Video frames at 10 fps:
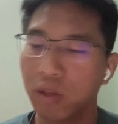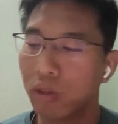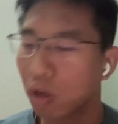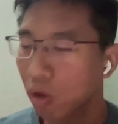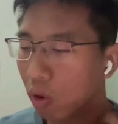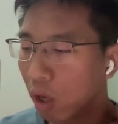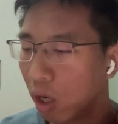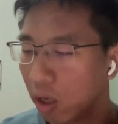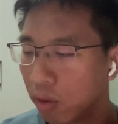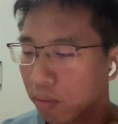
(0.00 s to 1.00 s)
So
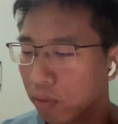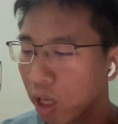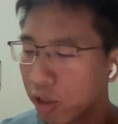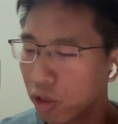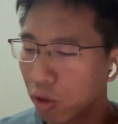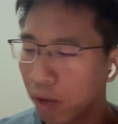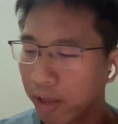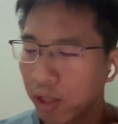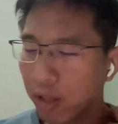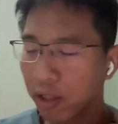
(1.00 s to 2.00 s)
I
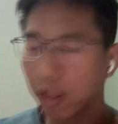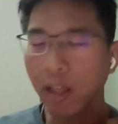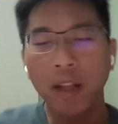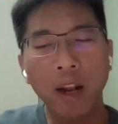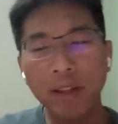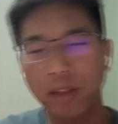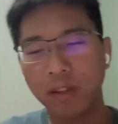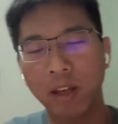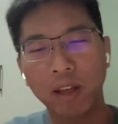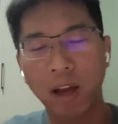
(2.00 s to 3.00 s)
think the data
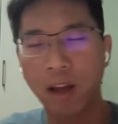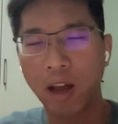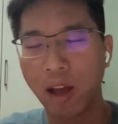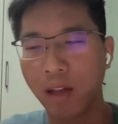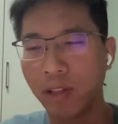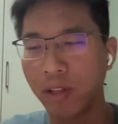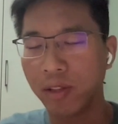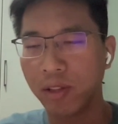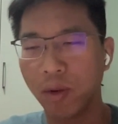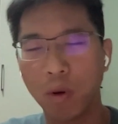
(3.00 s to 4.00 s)
analysis, I think
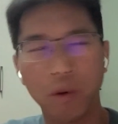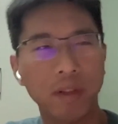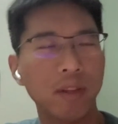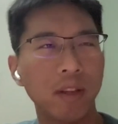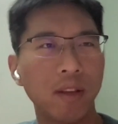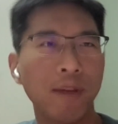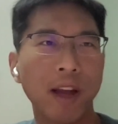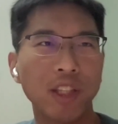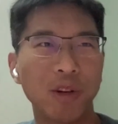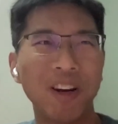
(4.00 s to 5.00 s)
SQL is a de
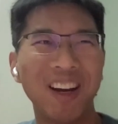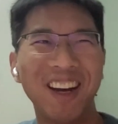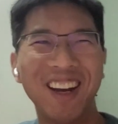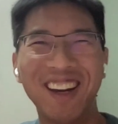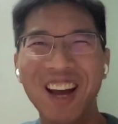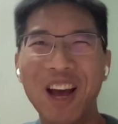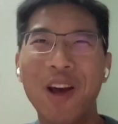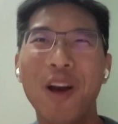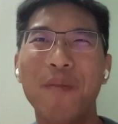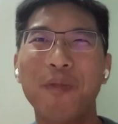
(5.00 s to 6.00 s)
facto
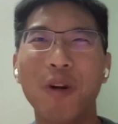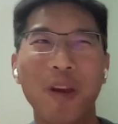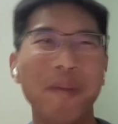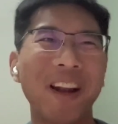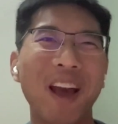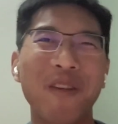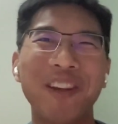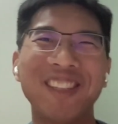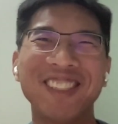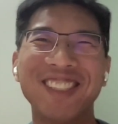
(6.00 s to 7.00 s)
programming
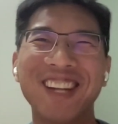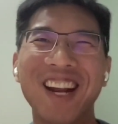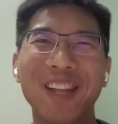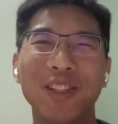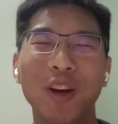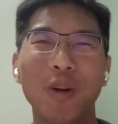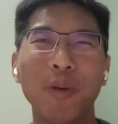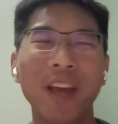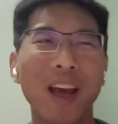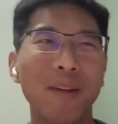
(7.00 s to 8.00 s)
language. So
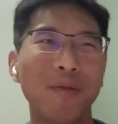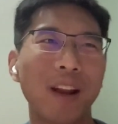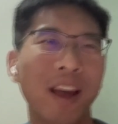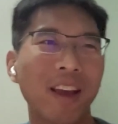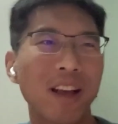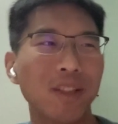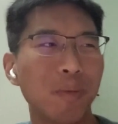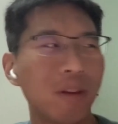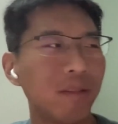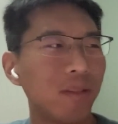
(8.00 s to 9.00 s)
we have like
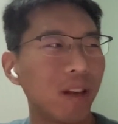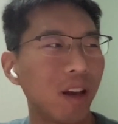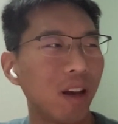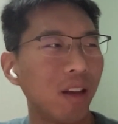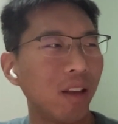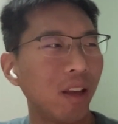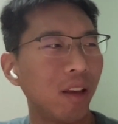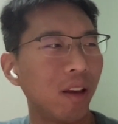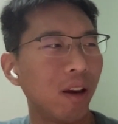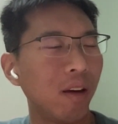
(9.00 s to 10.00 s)
customers
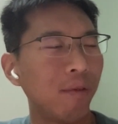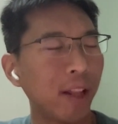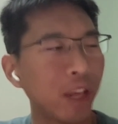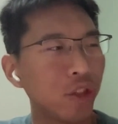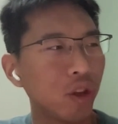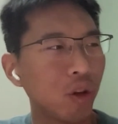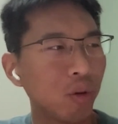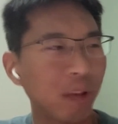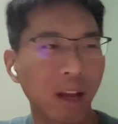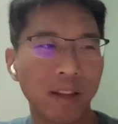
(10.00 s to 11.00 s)
in
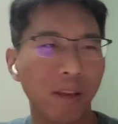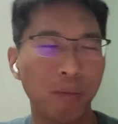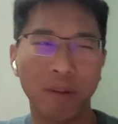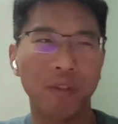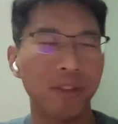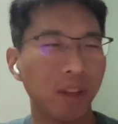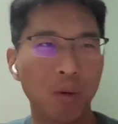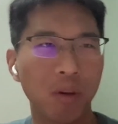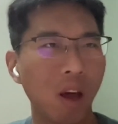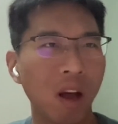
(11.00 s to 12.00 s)
financial that they prefer
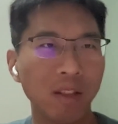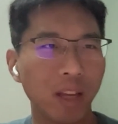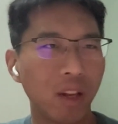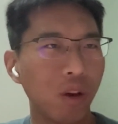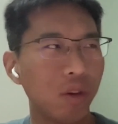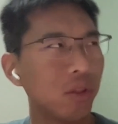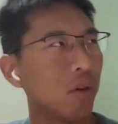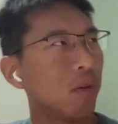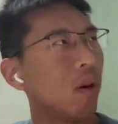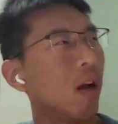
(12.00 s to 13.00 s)
SQL a lot, and
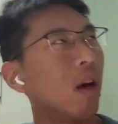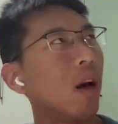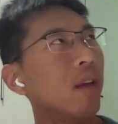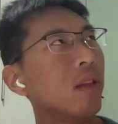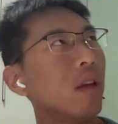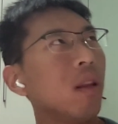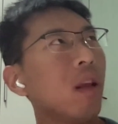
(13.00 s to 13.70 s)
also I think